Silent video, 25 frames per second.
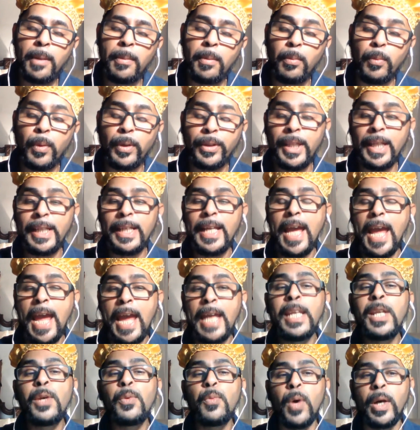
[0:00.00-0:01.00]
within
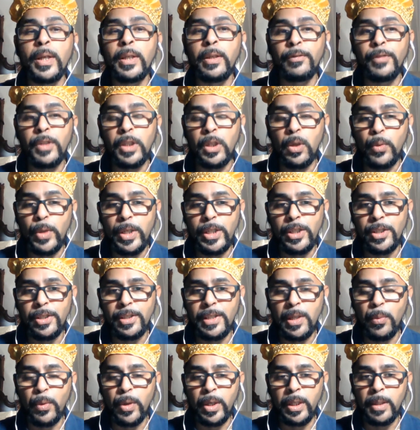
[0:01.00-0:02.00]
any one of the Orishas
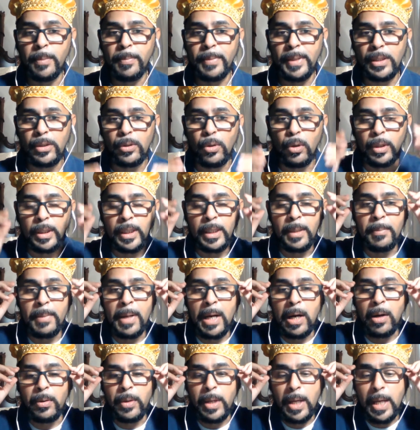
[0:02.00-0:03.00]
that we're going to be talking
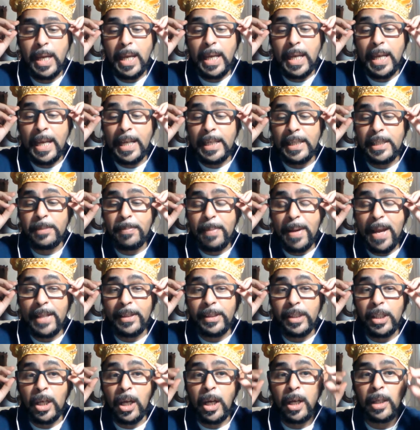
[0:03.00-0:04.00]
about in this
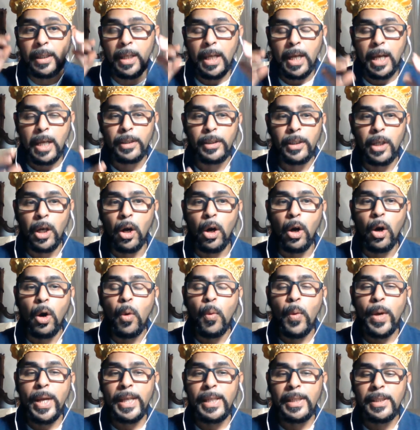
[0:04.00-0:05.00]
pantheon, there are
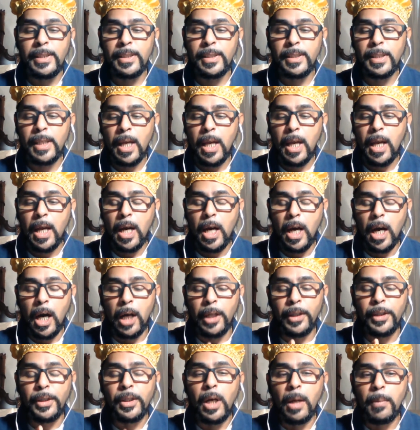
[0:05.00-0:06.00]
always a
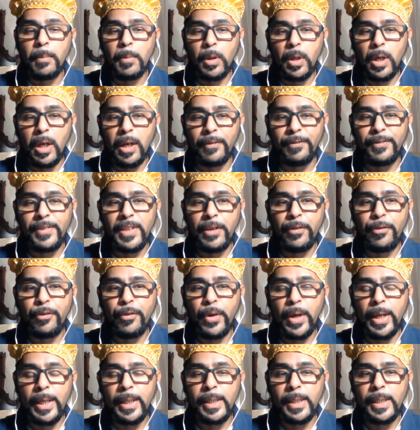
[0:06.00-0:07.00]
number of
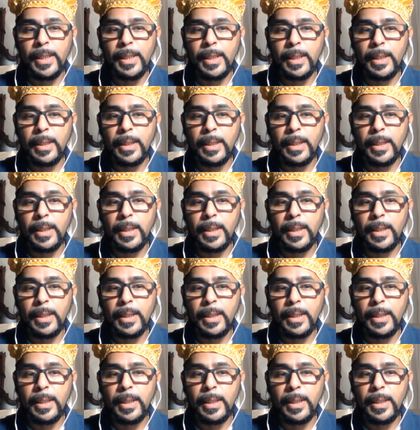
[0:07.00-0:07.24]
different